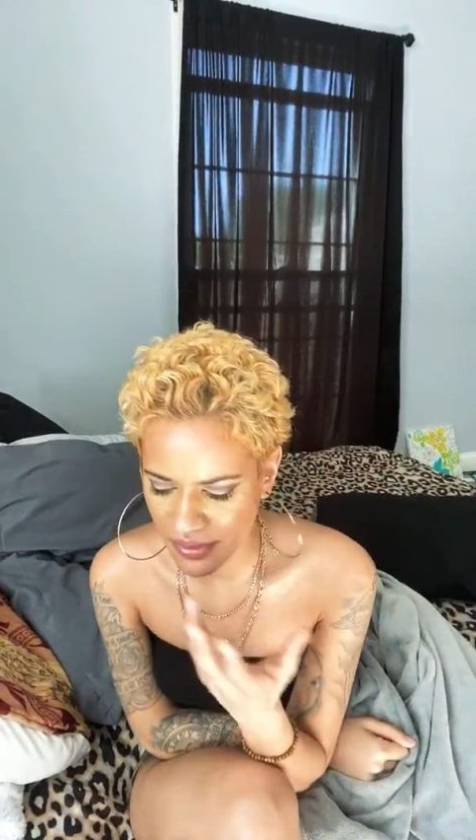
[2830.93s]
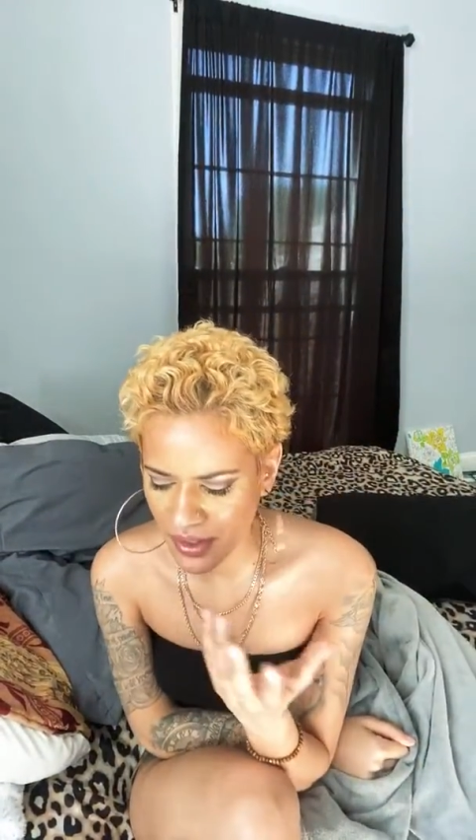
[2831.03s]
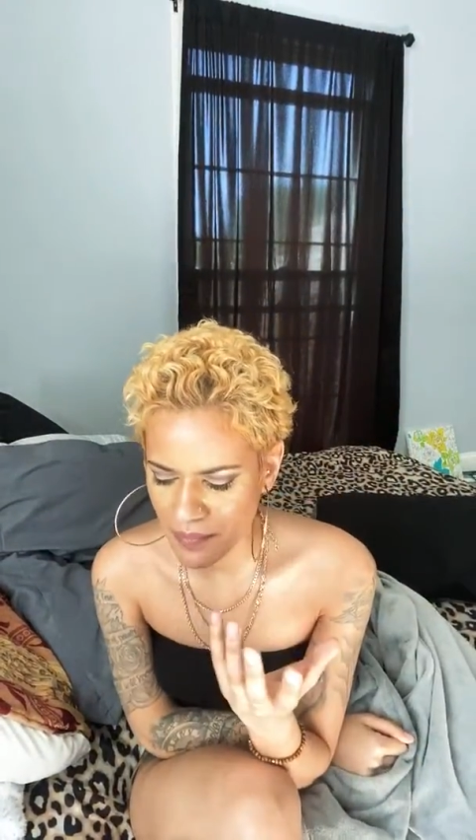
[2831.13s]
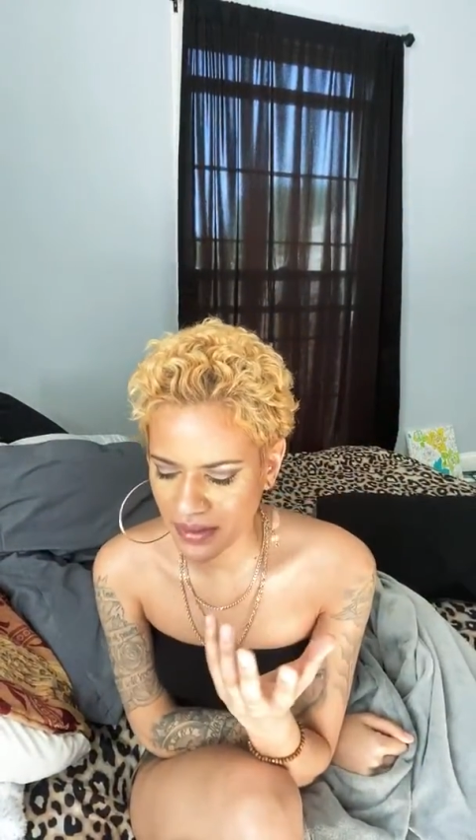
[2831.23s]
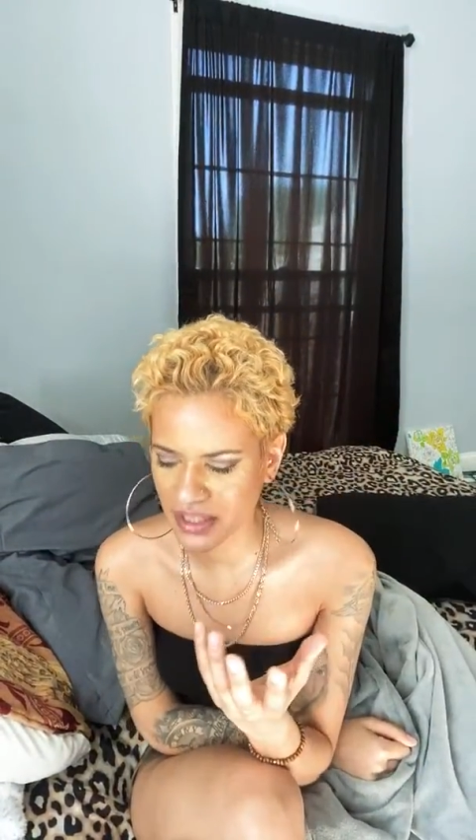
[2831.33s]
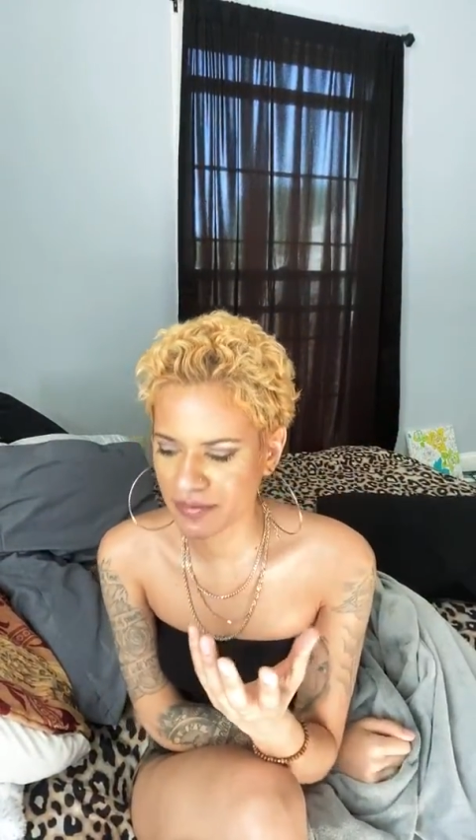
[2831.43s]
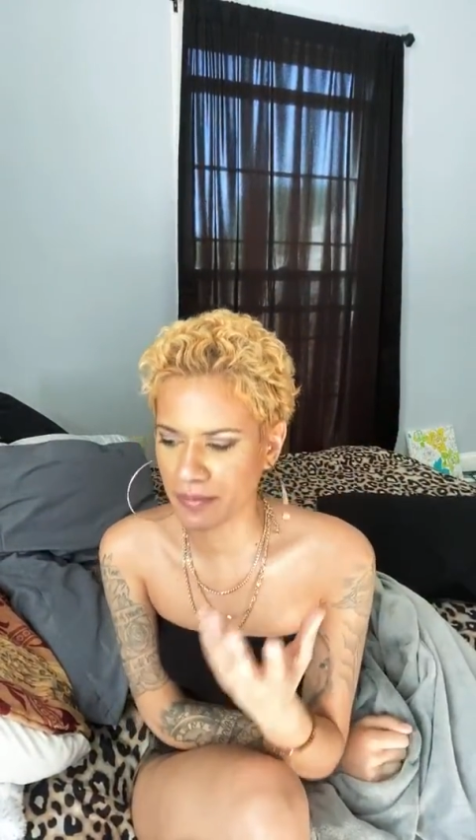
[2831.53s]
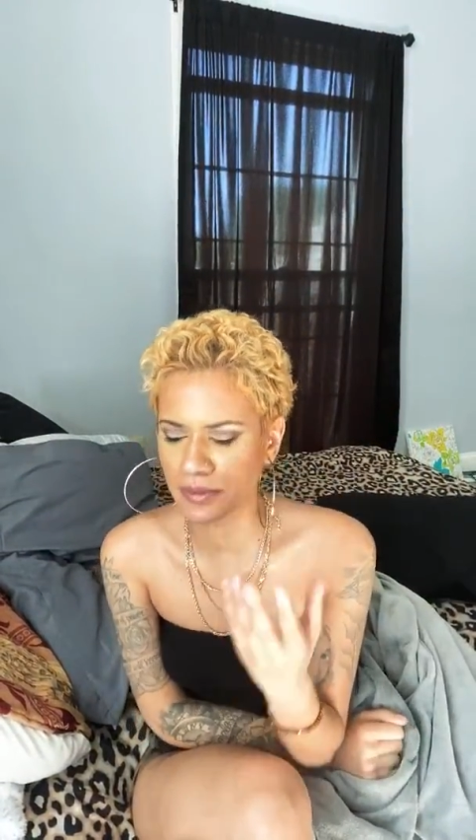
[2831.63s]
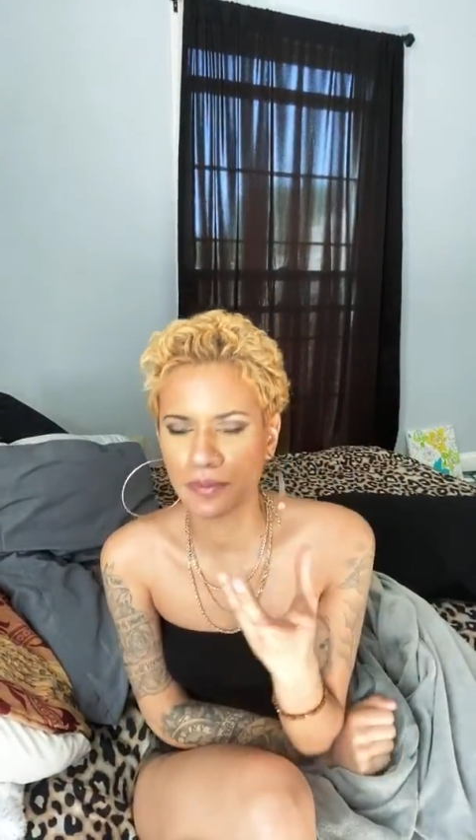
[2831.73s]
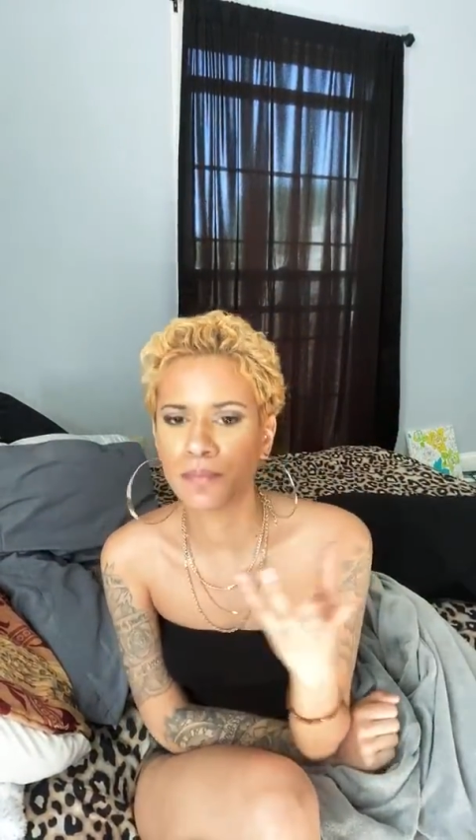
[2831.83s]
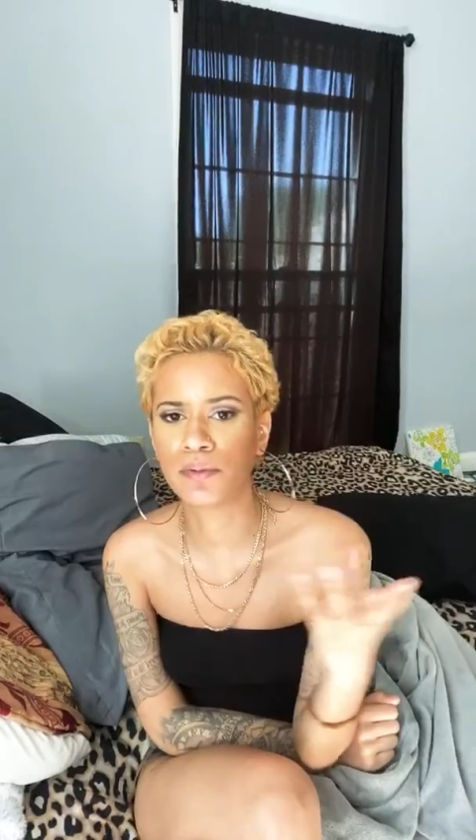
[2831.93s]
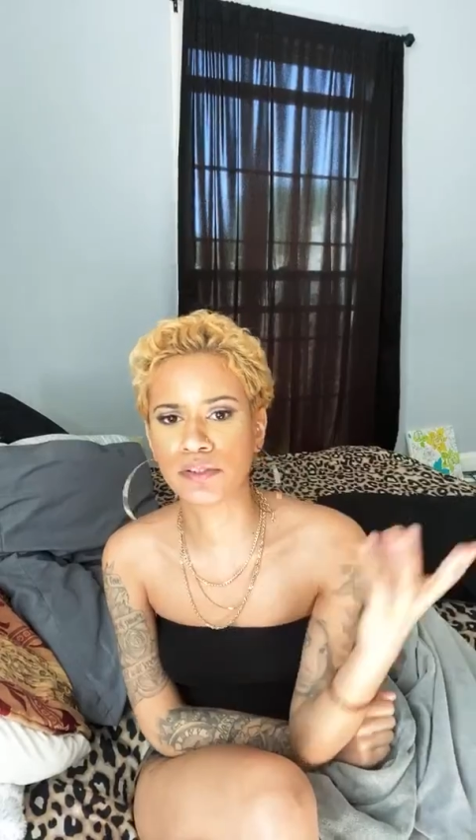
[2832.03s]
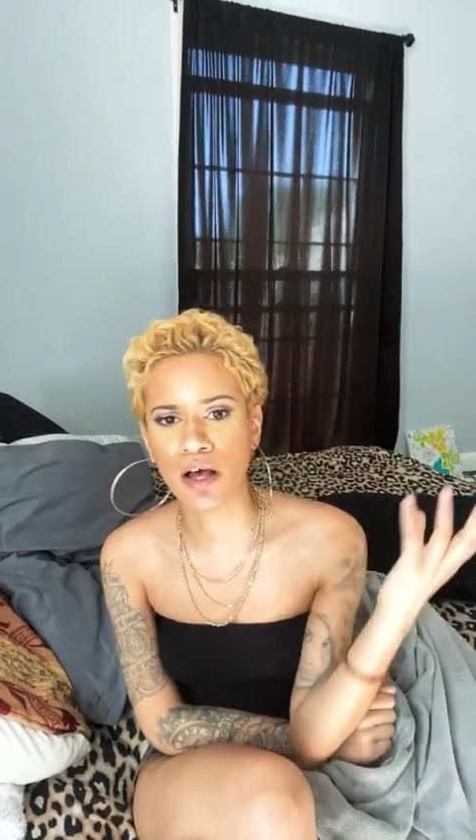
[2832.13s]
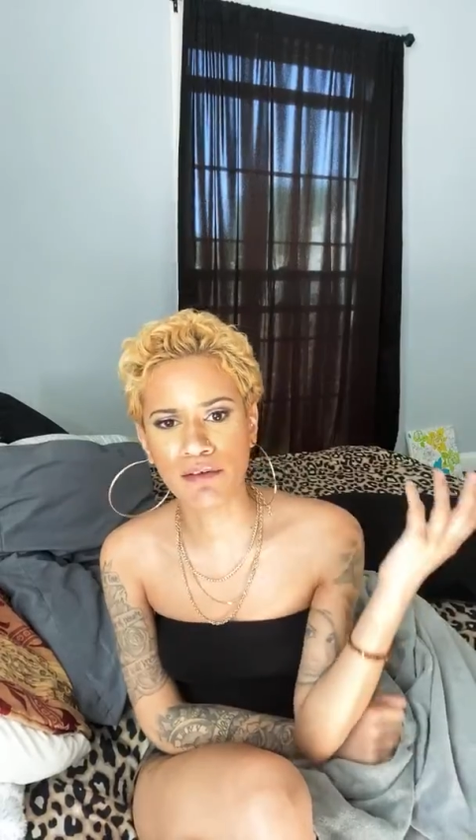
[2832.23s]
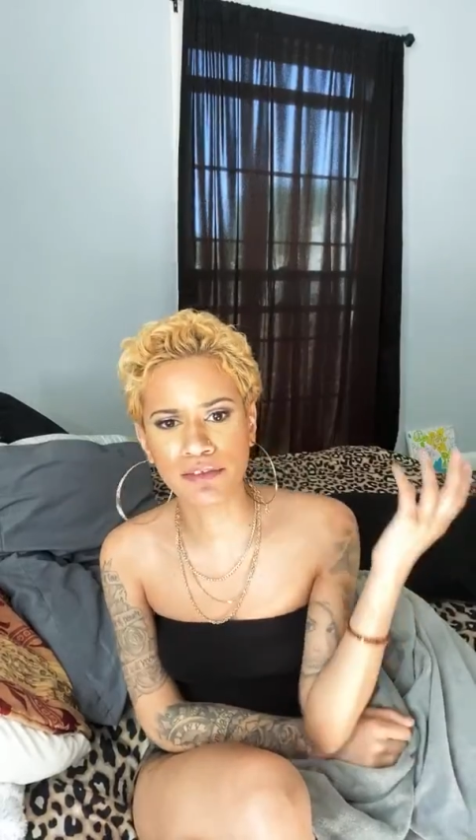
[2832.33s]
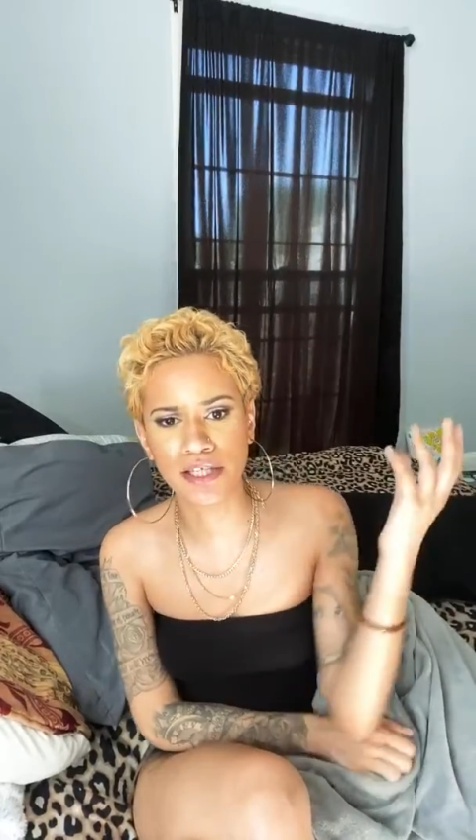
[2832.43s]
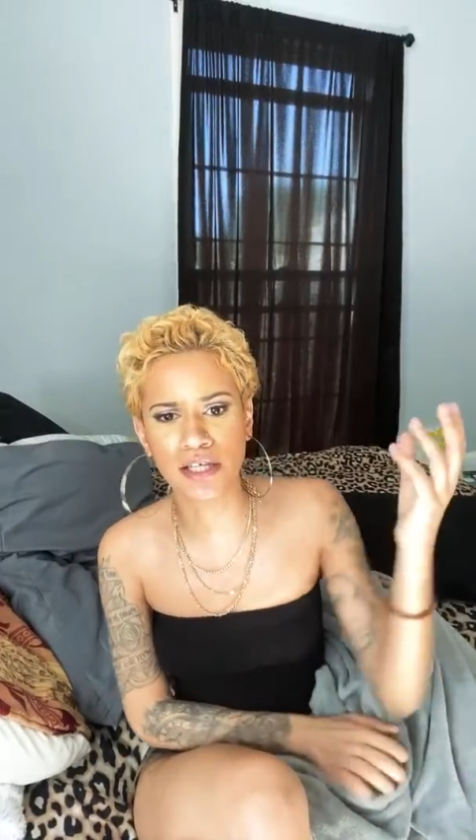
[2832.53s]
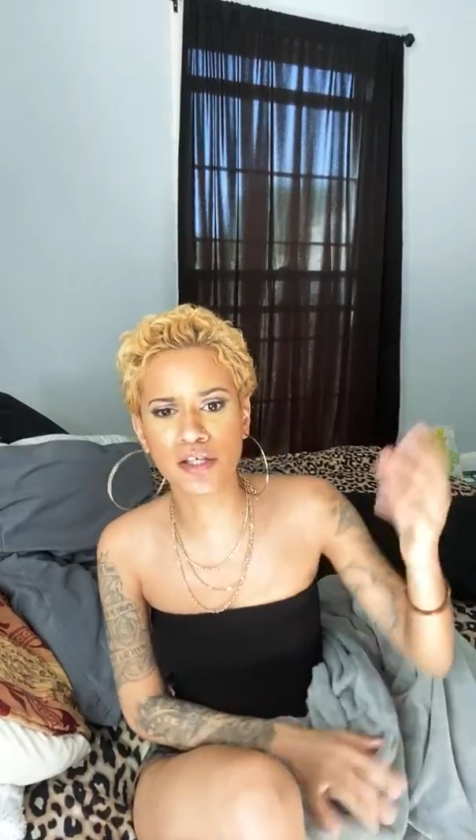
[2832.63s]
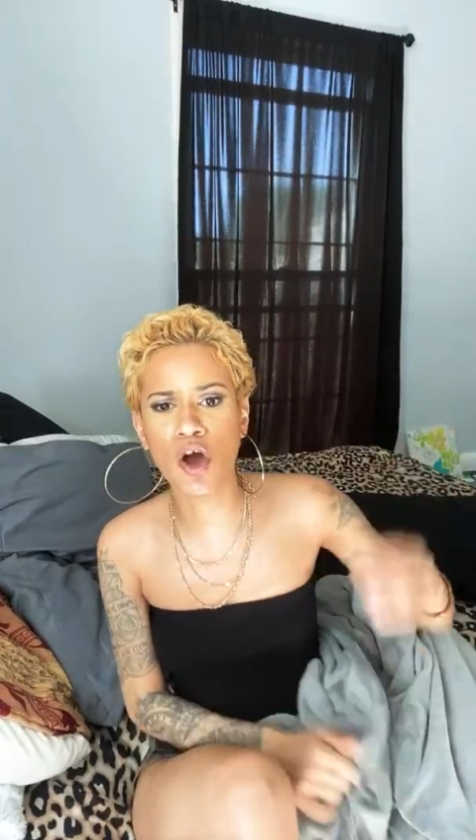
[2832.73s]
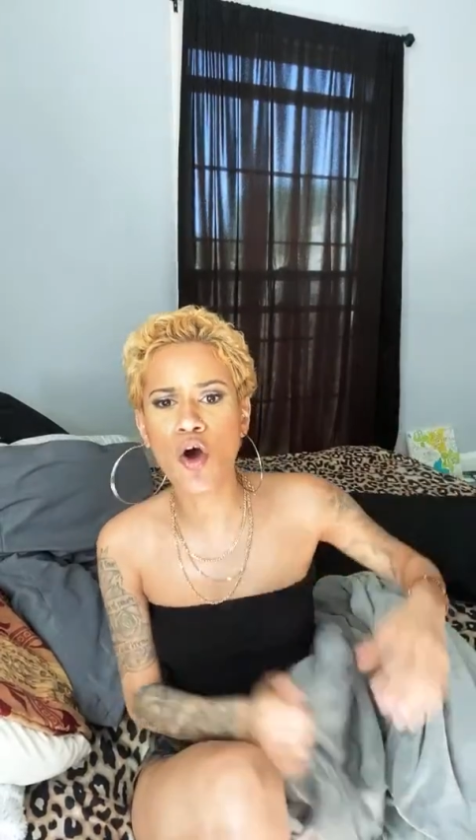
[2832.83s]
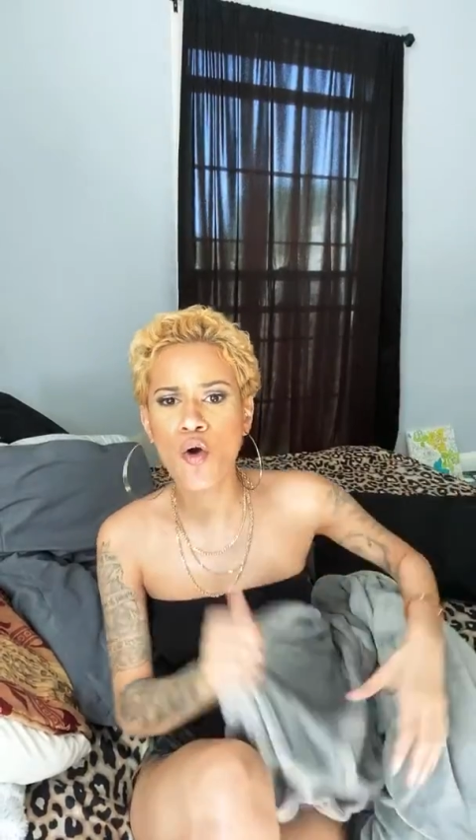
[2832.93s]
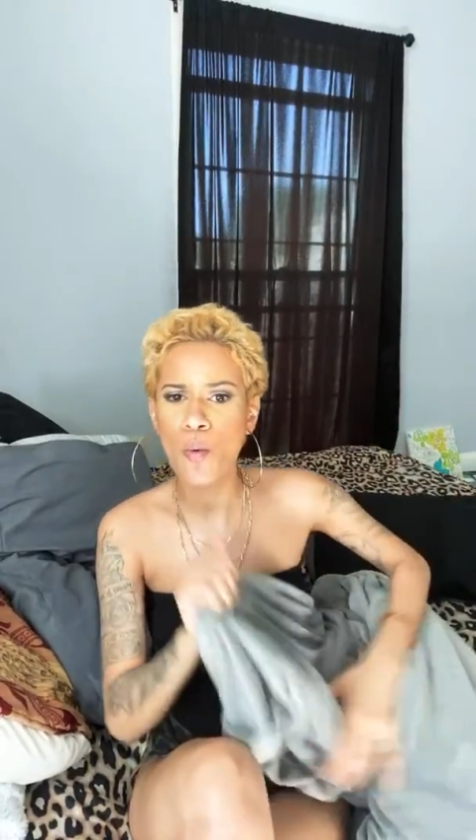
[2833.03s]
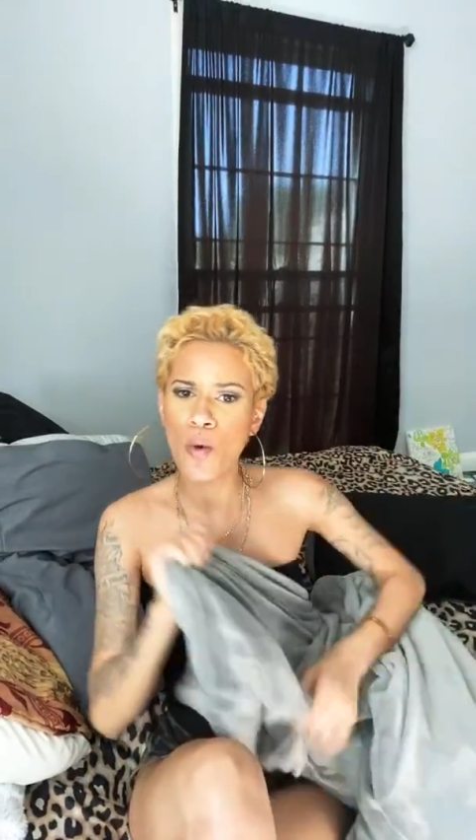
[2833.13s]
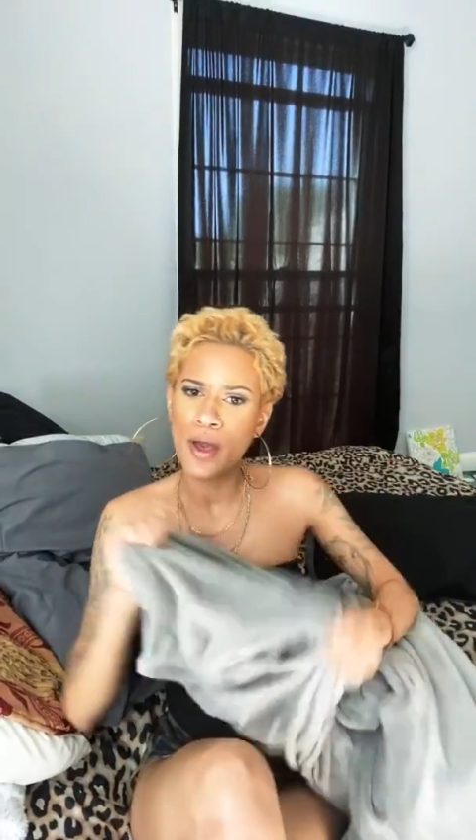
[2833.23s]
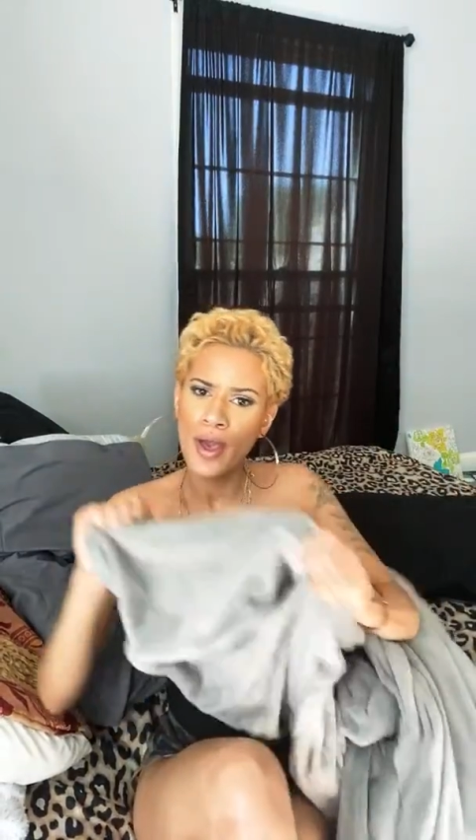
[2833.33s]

thing about these famous people is, all of a sudden, oh,